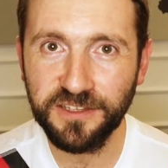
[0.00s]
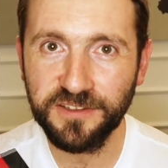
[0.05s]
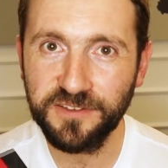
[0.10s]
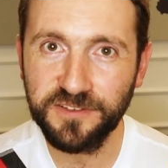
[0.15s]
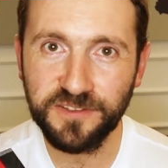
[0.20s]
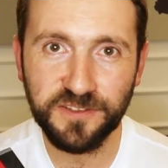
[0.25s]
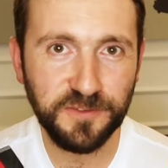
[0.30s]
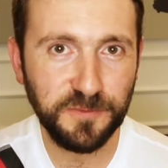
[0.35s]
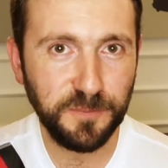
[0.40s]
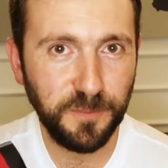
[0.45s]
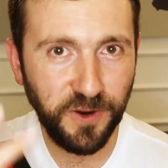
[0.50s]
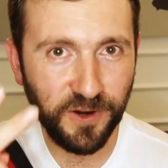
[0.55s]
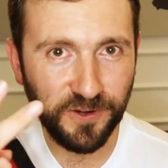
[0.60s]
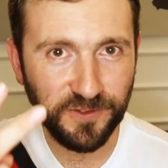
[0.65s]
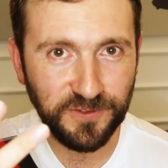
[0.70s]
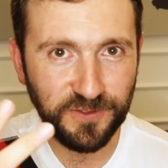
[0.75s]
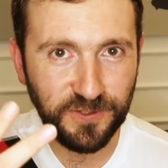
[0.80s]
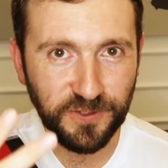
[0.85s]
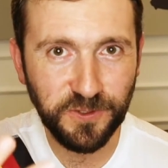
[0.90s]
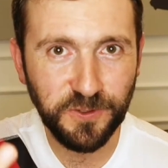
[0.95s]
This is
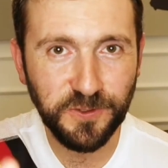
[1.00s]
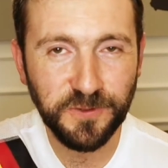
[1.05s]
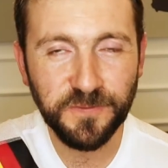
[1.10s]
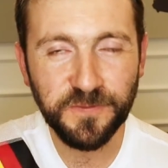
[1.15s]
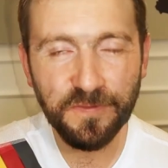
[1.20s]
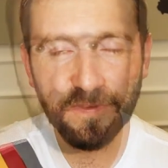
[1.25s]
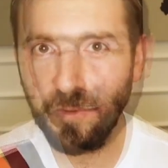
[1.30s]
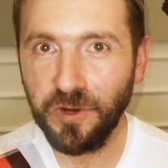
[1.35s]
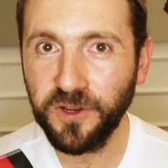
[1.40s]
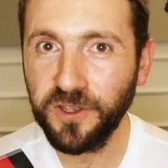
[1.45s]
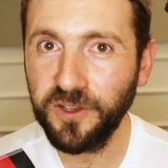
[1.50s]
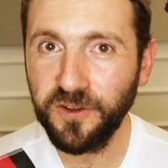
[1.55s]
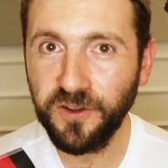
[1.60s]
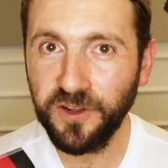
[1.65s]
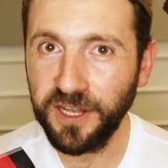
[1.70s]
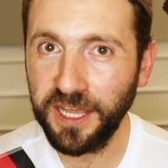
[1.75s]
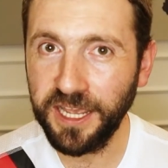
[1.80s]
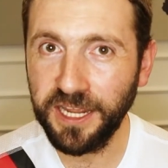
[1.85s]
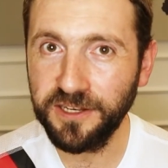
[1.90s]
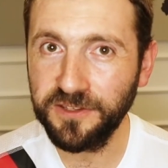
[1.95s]
part 2. Working
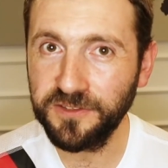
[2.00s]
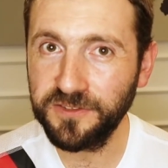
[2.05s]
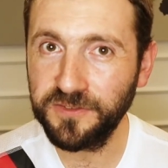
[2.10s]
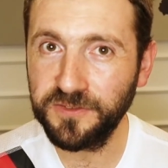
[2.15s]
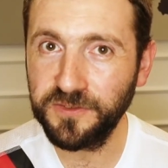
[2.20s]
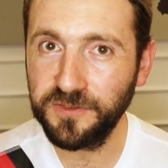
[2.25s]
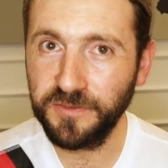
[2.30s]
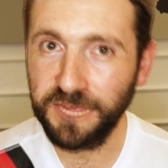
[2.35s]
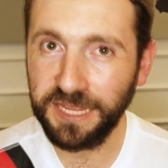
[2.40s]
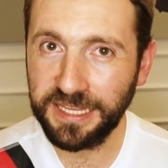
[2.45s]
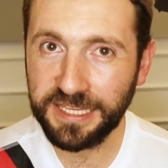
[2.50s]
online is a